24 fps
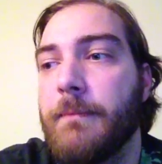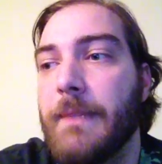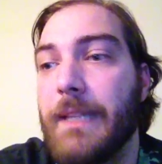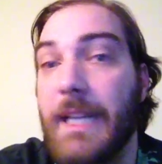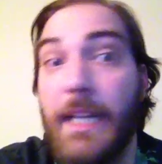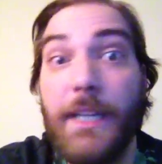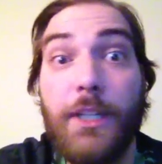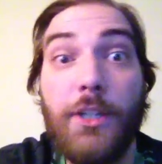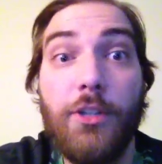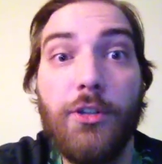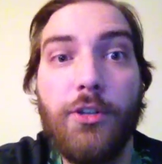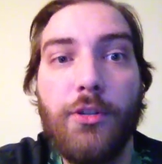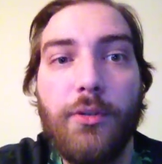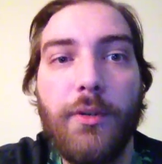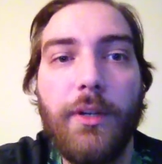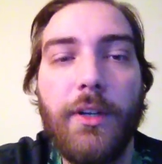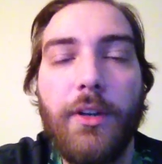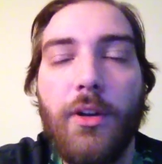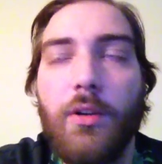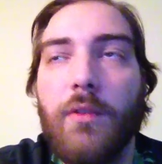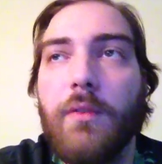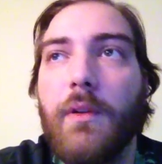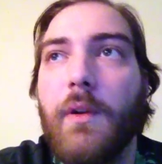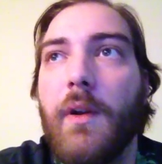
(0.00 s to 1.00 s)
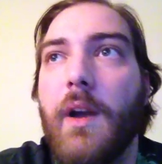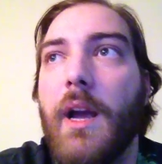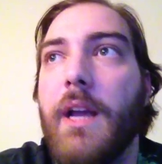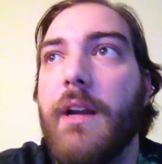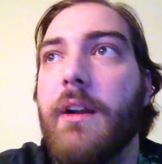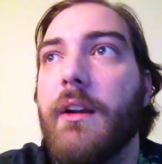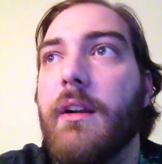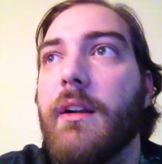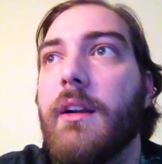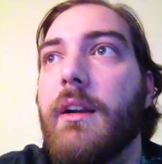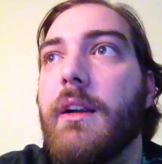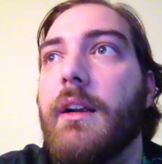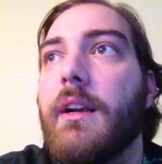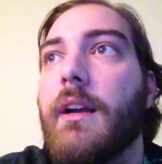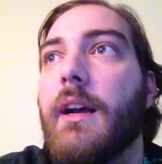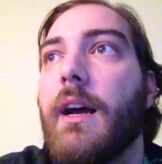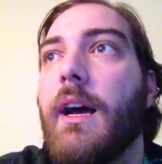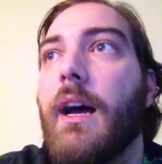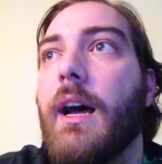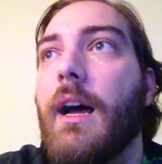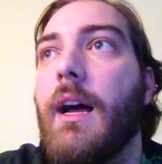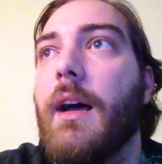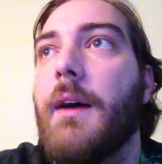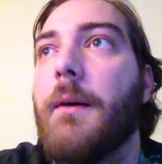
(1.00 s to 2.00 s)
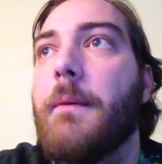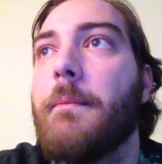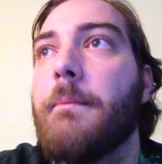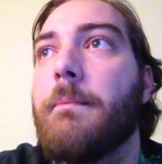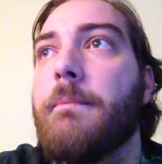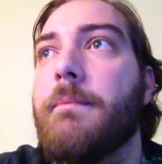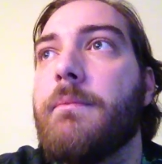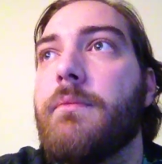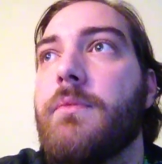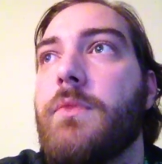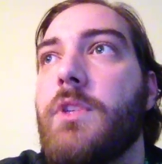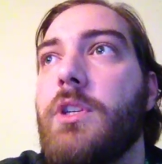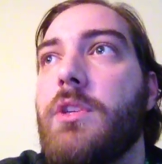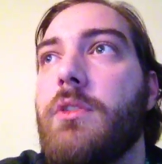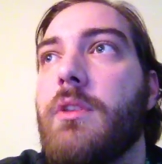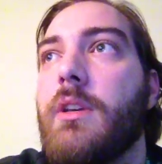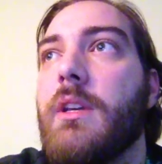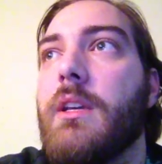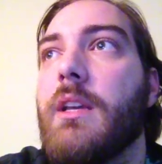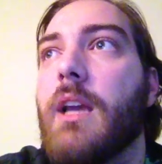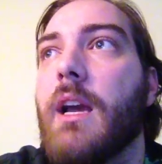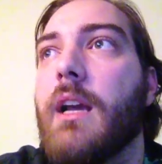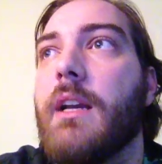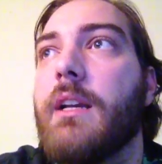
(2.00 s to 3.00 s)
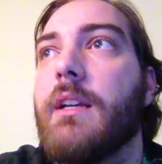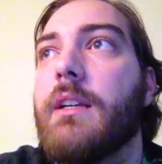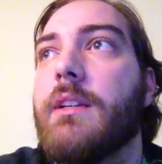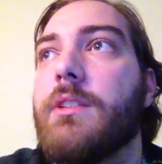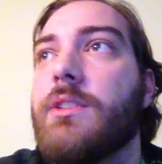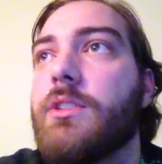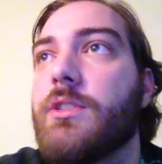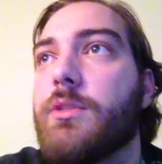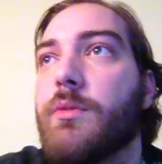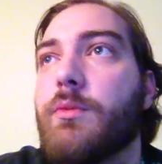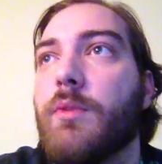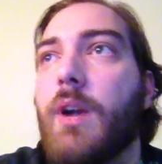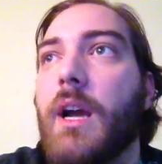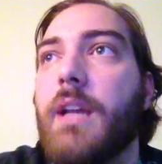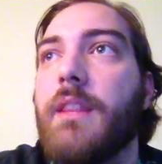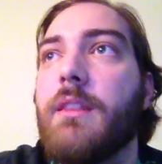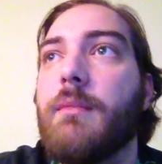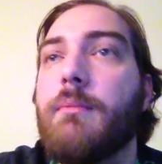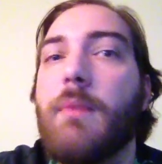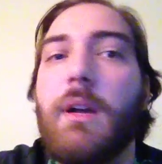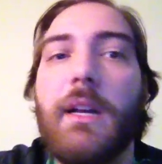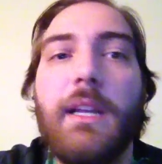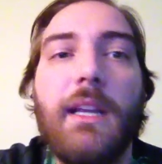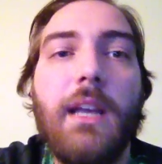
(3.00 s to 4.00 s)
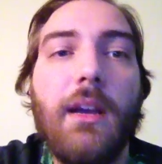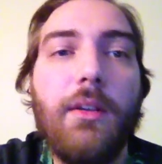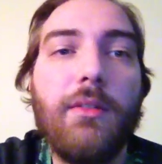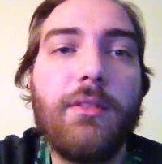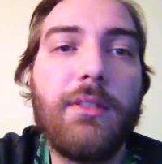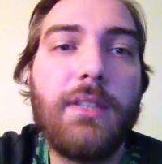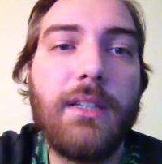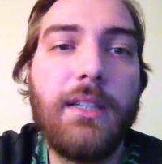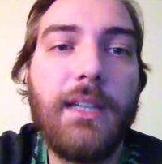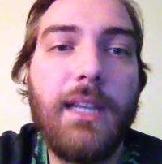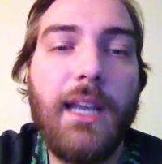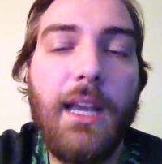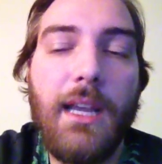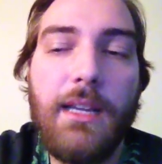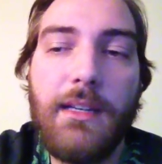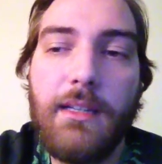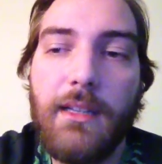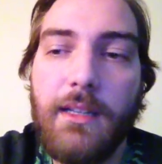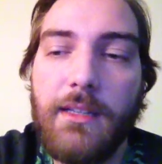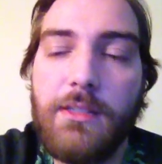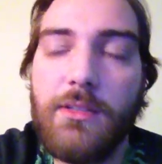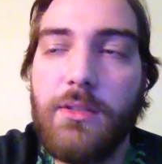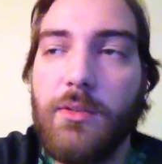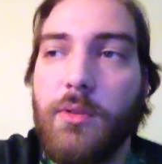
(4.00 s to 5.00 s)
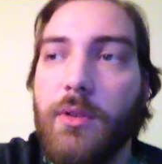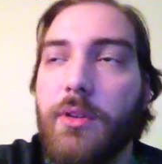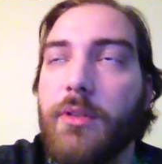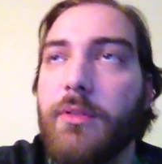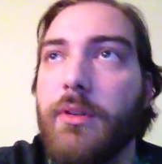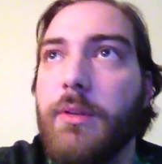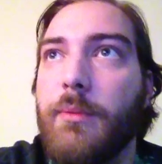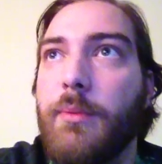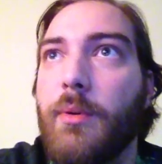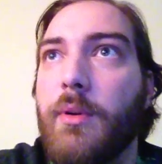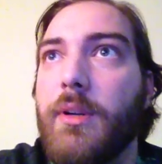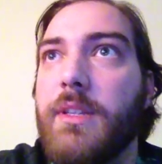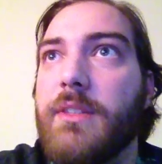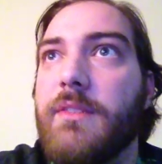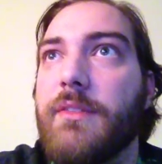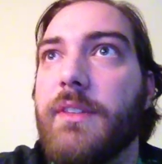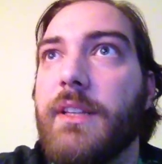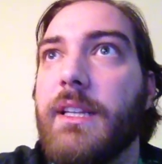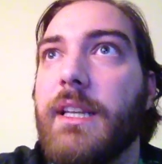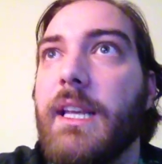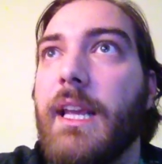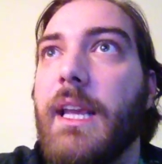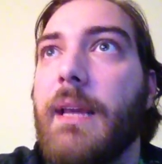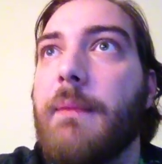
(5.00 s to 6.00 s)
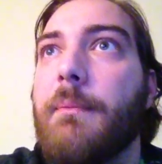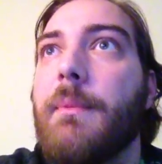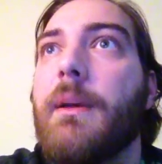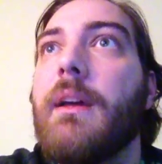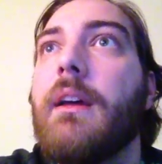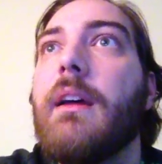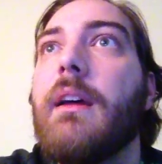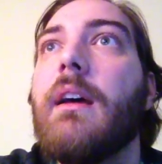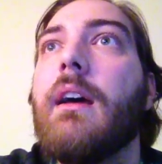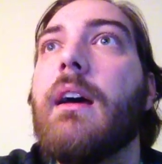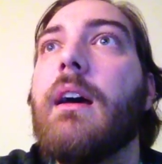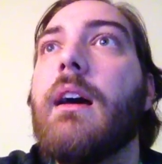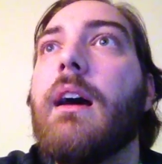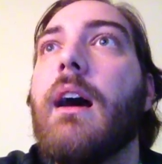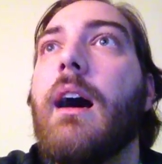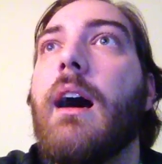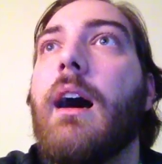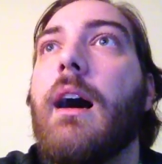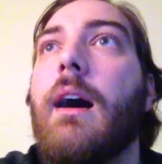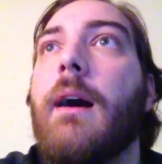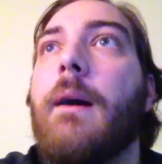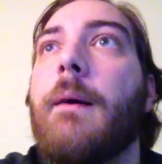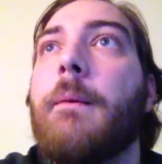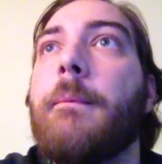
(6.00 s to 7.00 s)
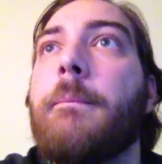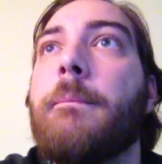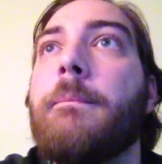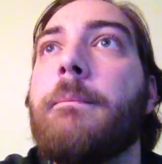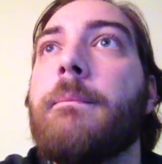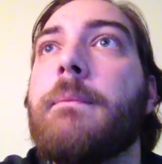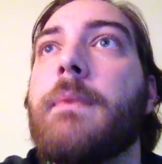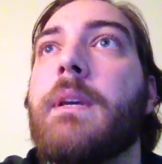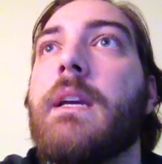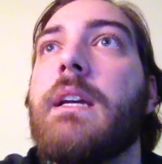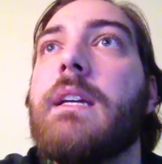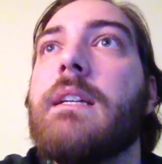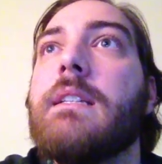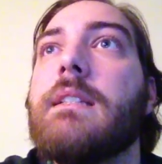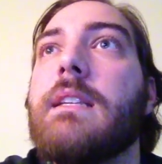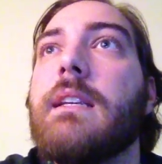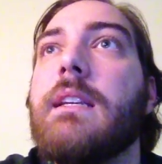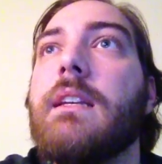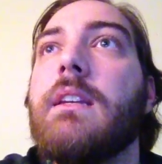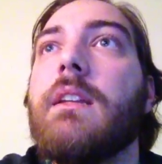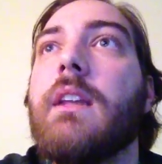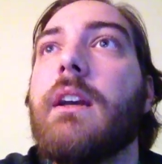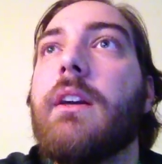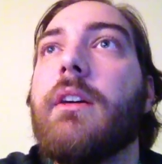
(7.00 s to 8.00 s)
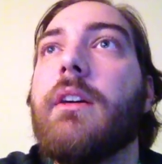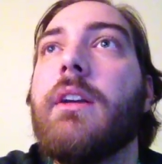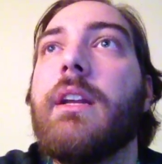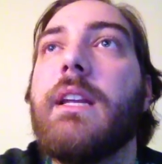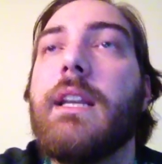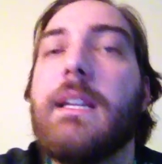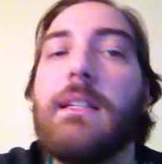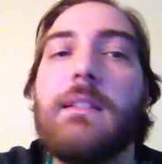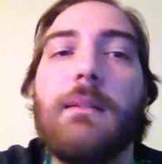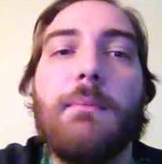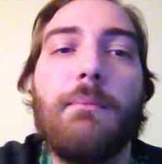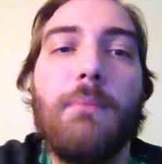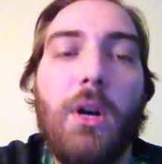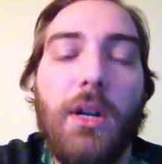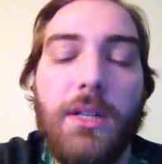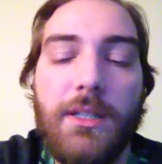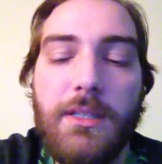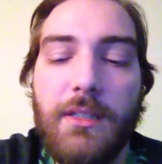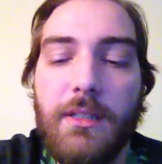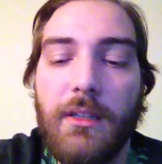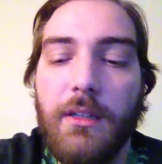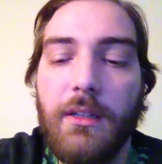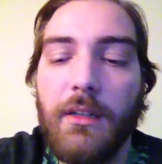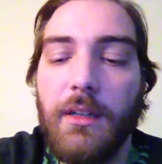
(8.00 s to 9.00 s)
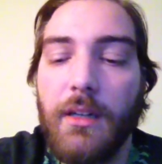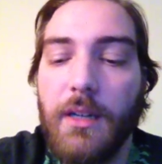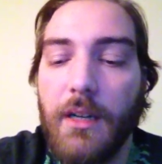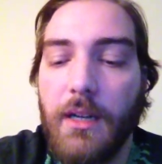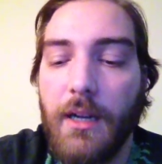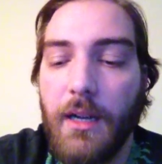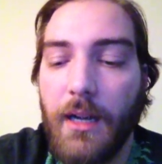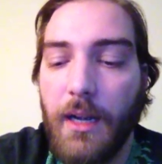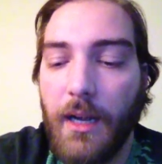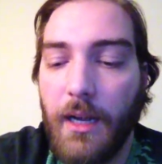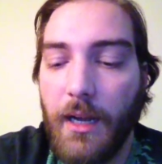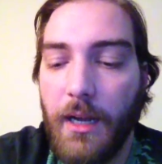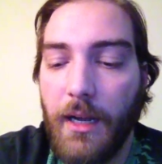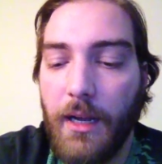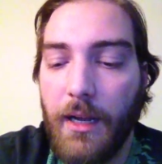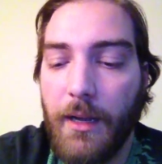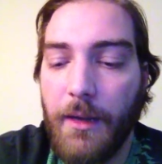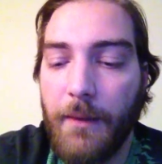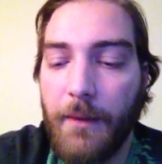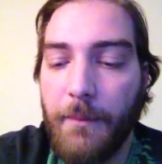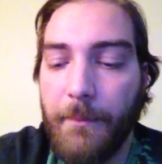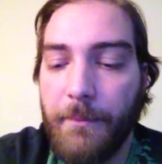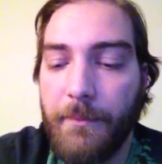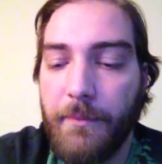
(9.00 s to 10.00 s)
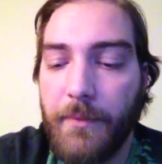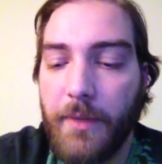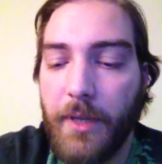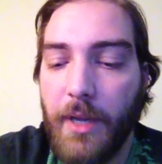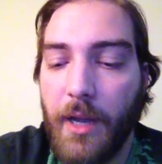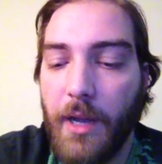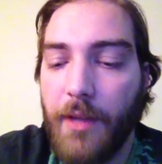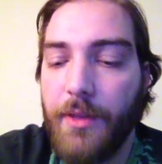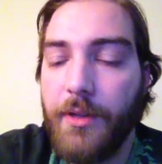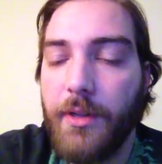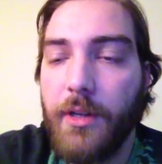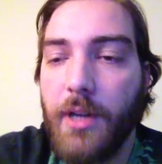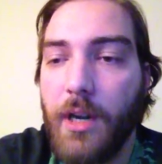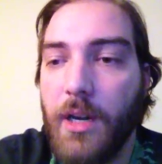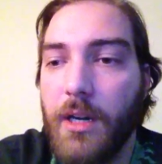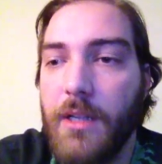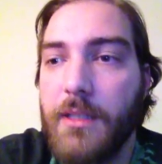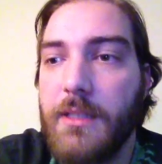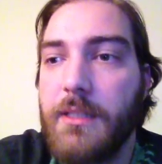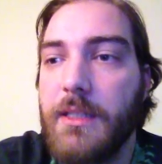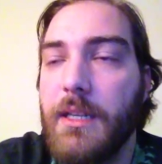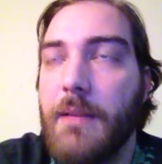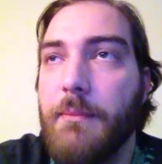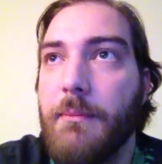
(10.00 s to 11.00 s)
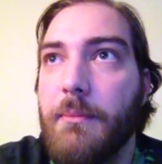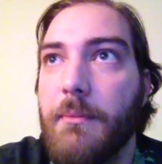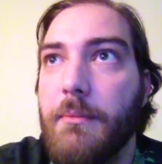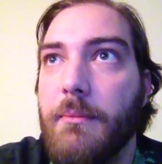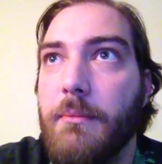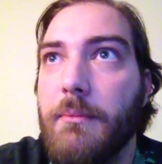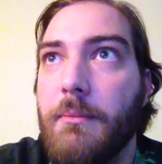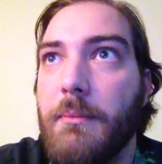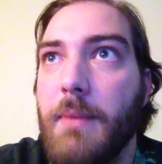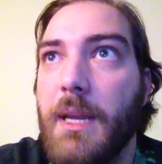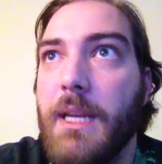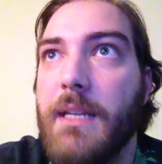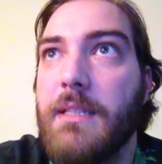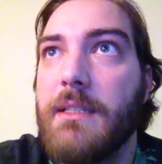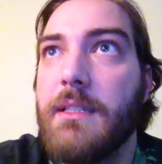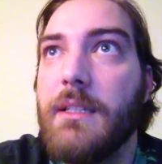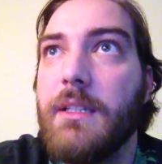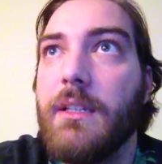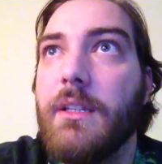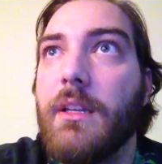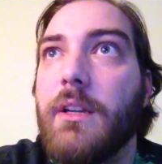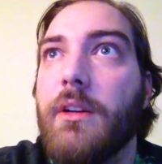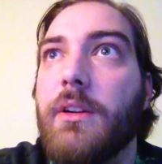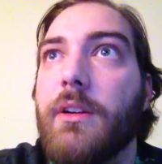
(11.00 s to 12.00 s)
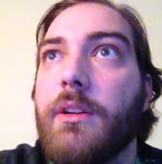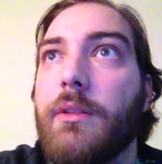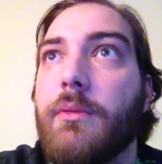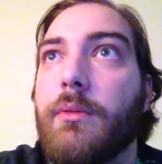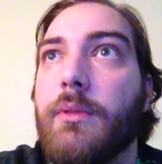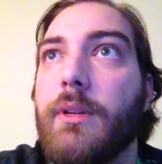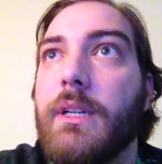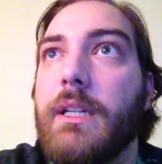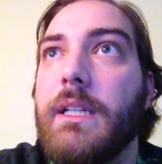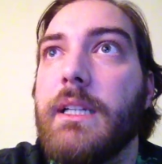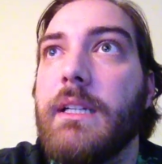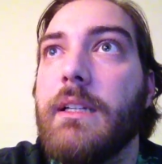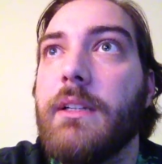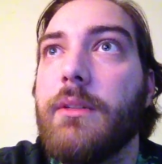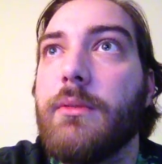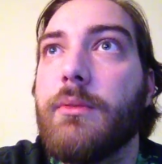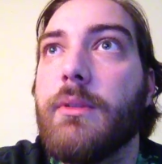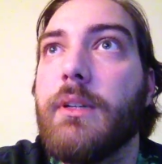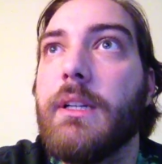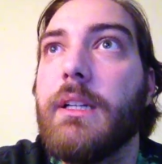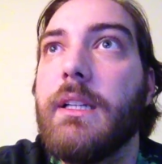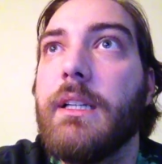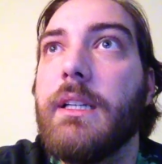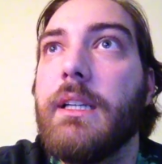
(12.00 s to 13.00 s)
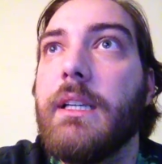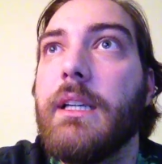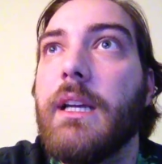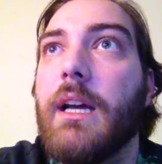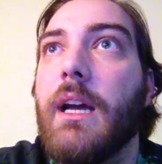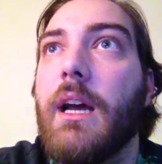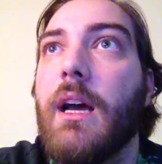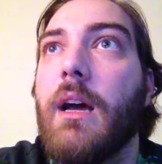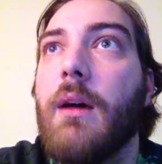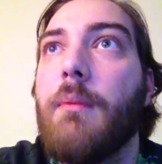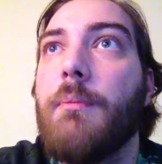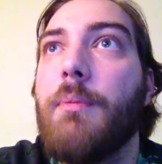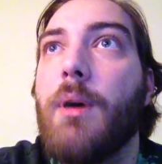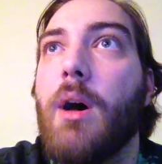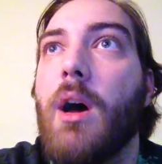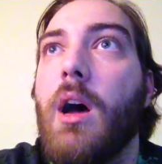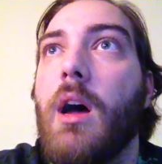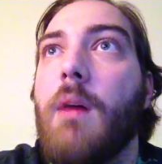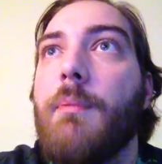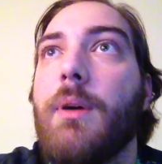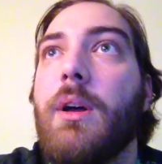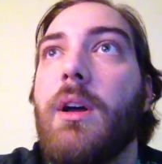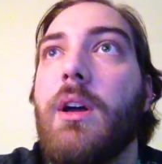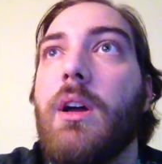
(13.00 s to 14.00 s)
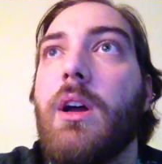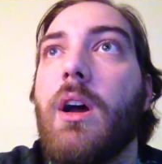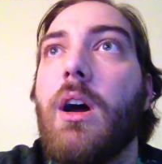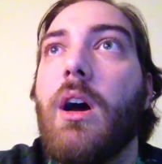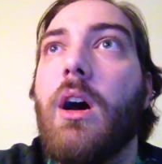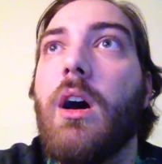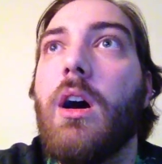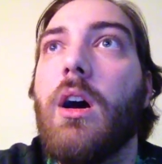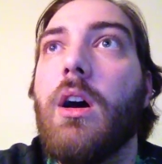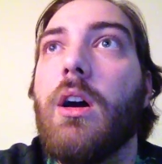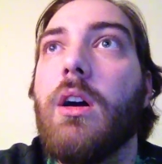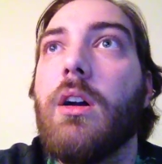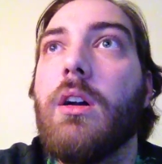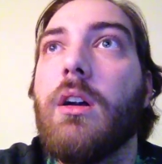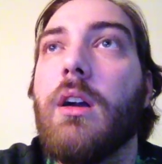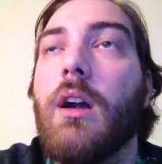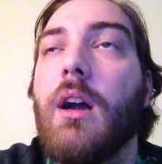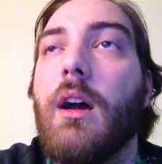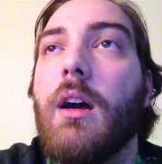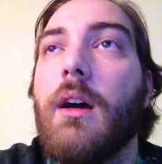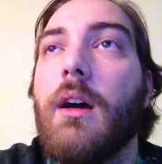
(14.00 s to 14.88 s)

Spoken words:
like you're doing an Overrider, you can kind of just ride the money out until the end and then score 3 points for the game. Singularity is a monster. Other cards that make Singularity really, really pop are